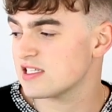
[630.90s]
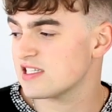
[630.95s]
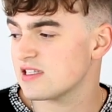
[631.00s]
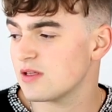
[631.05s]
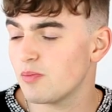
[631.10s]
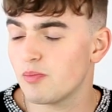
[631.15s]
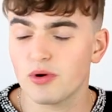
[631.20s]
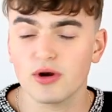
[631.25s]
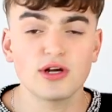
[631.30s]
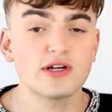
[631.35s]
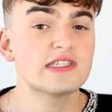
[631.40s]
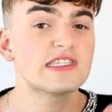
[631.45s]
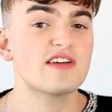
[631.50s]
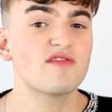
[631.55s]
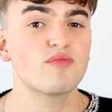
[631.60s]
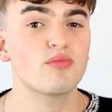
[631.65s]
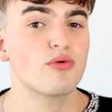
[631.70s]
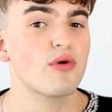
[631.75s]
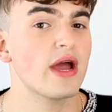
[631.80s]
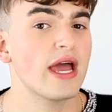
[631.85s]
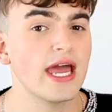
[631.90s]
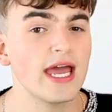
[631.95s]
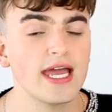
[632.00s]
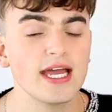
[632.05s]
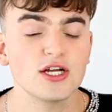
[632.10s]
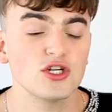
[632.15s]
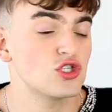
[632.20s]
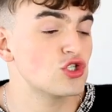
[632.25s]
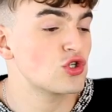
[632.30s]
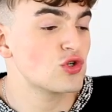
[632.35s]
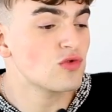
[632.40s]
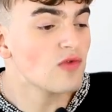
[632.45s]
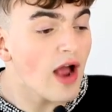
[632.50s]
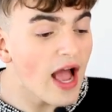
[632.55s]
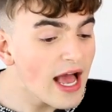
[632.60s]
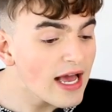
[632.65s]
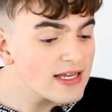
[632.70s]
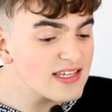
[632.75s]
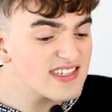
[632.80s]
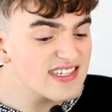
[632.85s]
It's the Birds of Prey
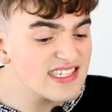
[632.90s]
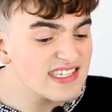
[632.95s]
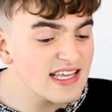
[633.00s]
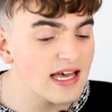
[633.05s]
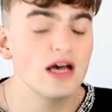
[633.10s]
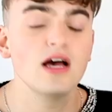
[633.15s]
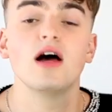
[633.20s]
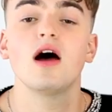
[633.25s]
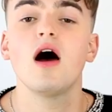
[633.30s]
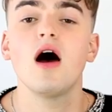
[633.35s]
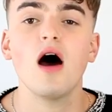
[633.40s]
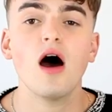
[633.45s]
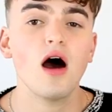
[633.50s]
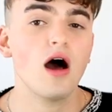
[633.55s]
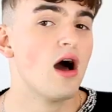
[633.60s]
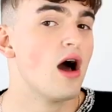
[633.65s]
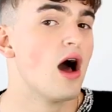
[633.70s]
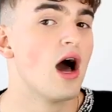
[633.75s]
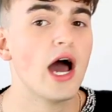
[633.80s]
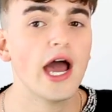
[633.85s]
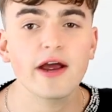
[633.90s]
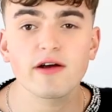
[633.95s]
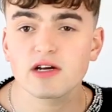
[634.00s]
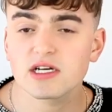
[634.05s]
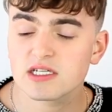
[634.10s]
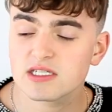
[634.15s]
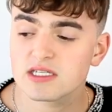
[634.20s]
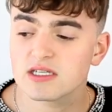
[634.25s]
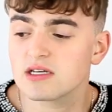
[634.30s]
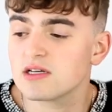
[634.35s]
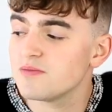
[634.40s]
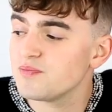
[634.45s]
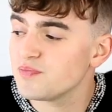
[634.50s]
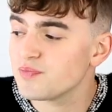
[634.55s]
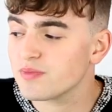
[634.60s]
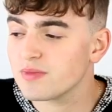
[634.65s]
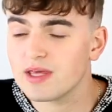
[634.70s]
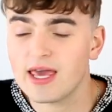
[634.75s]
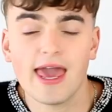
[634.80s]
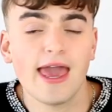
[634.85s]
dress. Iris
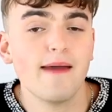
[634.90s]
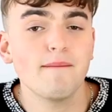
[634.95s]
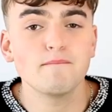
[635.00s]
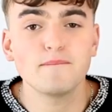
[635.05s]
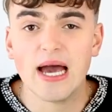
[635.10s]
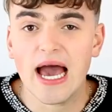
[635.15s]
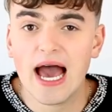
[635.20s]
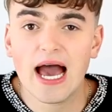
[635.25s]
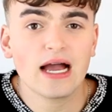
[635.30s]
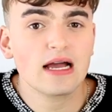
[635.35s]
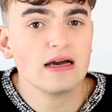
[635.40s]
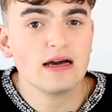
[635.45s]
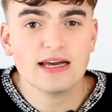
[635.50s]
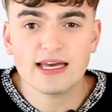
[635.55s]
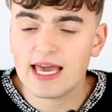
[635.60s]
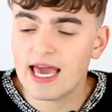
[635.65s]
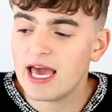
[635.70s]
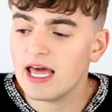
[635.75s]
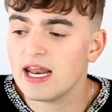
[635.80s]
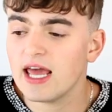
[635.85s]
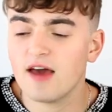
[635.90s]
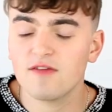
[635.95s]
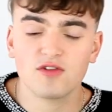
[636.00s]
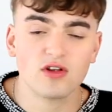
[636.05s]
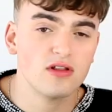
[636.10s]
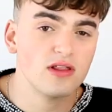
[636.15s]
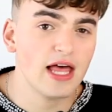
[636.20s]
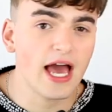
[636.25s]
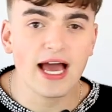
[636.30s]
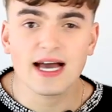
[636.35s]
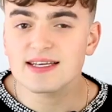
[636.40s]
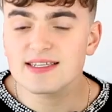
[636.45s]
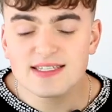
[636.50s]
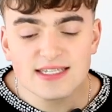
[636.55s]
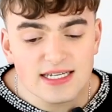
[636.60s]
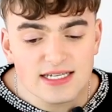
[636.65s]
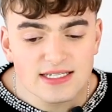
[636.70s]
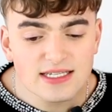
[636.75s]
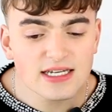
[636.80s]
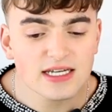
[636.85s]
came back again after last
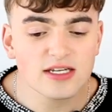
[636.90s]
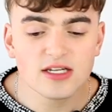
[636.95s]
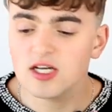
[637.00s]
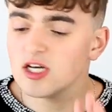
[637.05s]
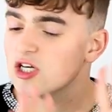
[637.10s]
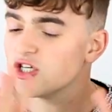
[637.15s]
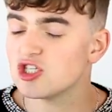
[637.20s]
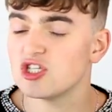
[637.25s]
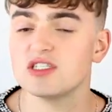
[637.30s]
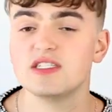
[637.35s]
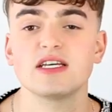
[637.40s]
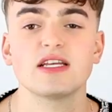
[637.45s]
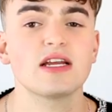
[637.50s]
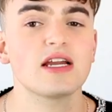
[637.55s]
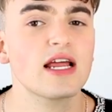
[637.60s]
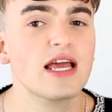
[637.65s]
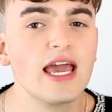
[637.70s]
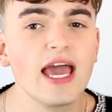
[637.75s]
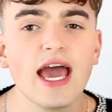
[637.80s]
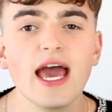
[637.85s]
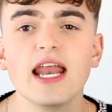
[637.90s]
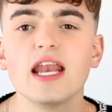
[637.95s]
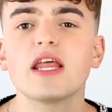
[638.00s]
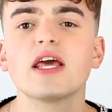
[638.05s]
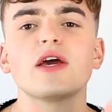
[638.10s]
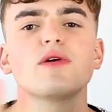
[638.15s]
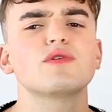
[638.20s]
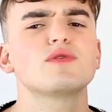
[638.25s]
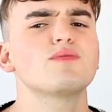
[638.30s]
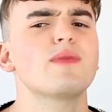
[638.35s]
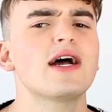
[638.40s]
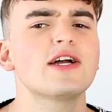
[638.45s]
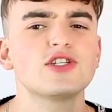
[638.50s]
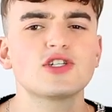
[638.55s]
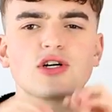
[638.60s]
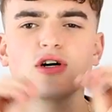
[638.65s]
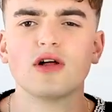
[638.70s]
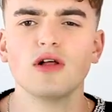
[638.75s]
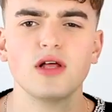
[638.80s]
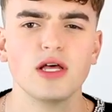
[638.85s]
season. She did it again. It was
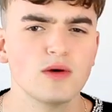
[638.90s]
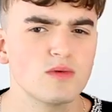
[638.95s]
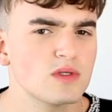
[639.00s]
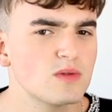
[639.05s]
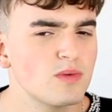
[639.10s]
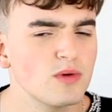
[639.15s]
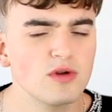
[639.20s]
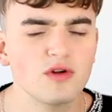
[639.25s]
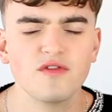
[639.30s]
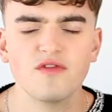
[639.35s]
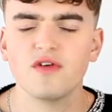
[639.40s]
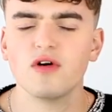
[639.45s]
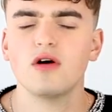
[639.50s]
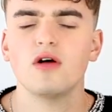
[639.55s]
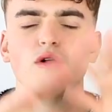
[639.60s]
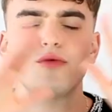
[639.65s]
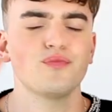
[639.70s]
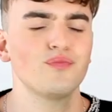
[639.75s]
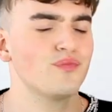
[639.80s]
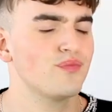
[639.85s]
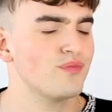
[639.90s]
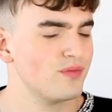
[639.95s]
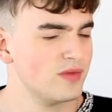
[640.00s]
magical. It was beautiful.